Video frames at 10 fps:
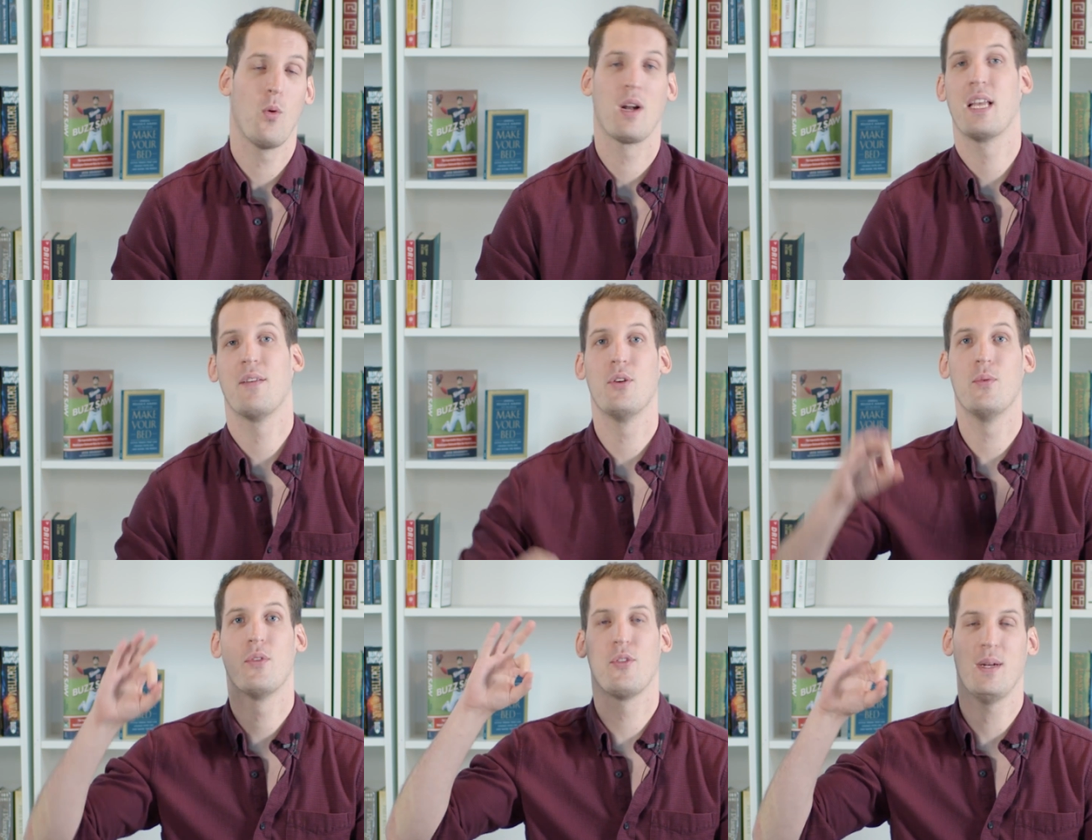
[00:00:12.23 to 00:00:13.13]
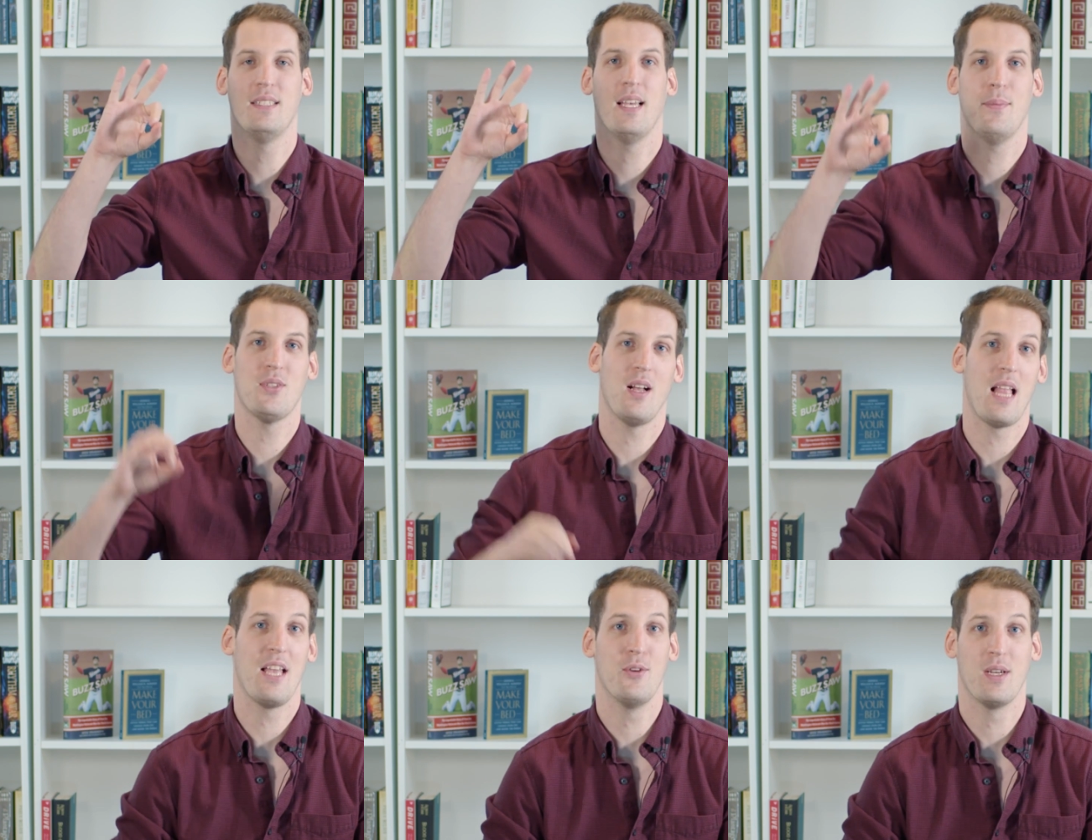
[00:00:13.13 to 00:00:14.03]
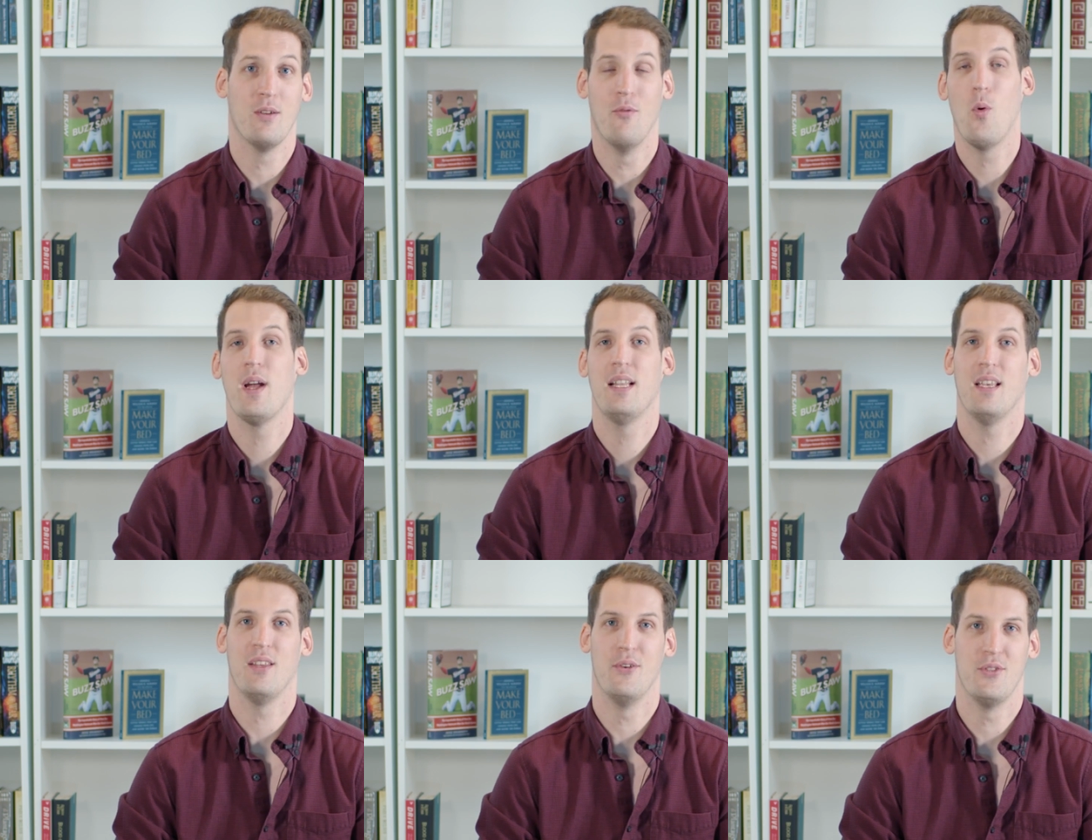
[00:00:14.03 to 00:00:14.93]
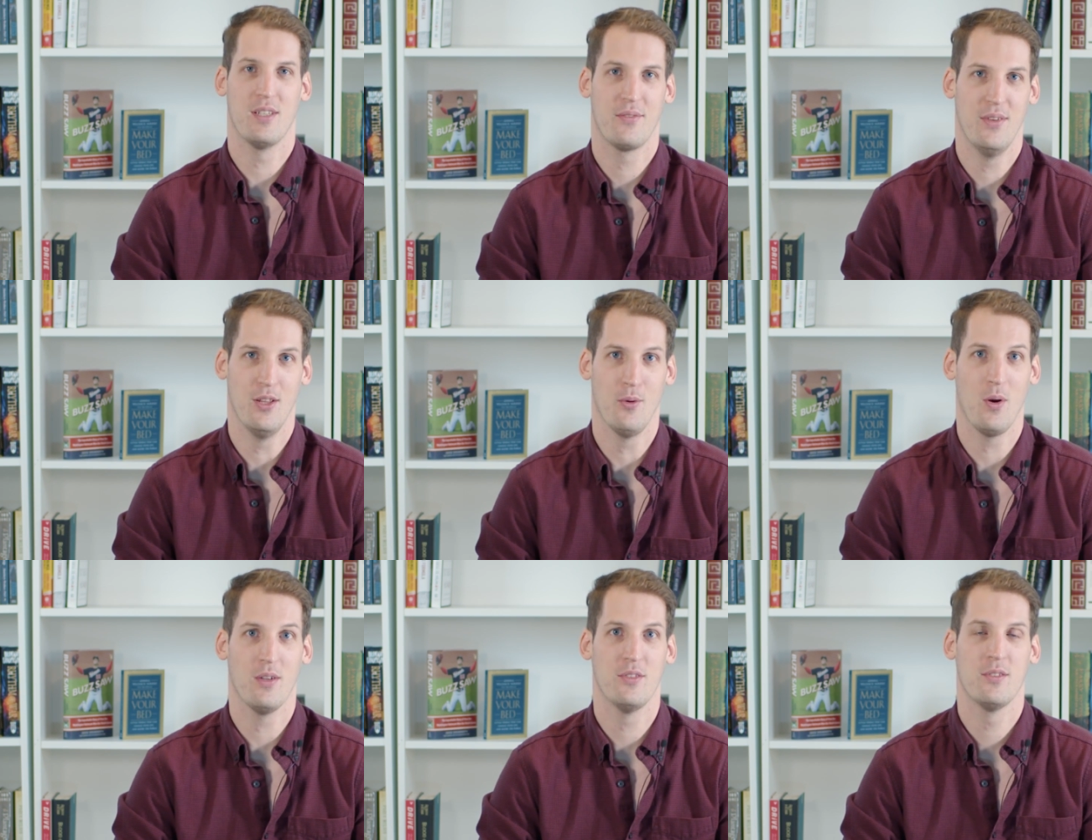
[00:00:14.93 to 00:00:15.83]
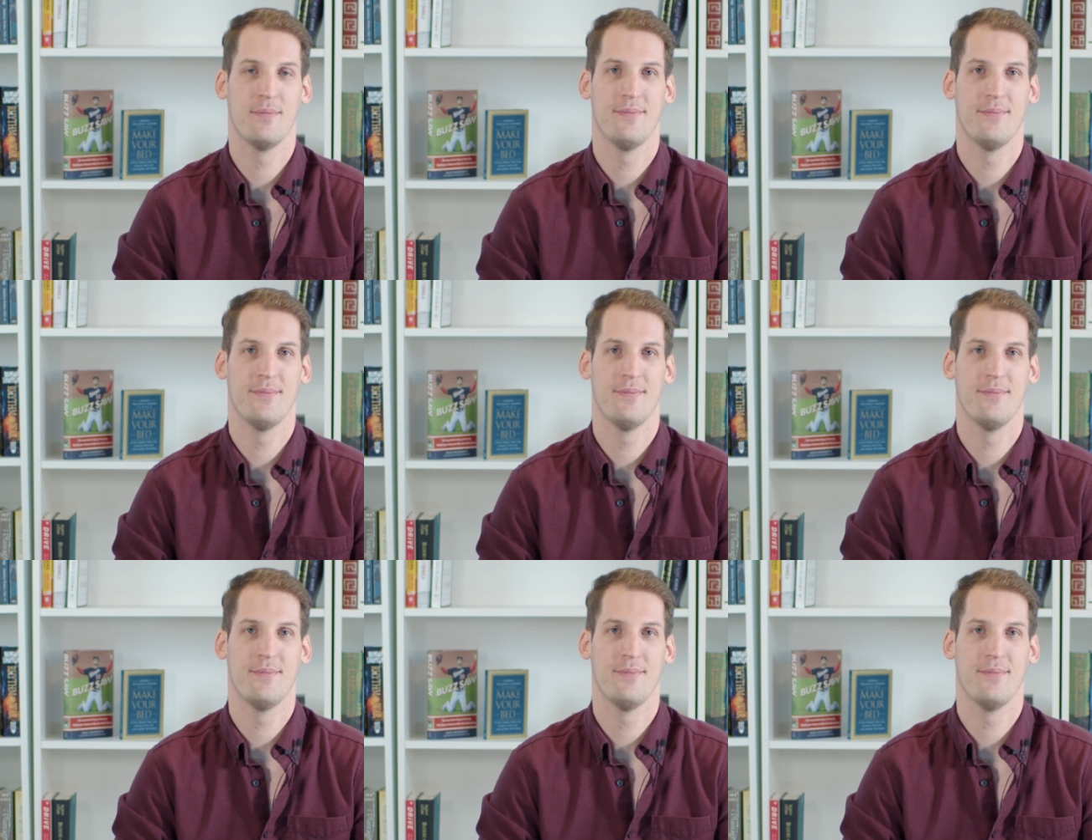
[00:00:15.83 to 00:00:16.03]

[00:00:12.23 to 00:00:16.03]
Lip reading: we're going to give you 3 tips on how you can avoid using filler words.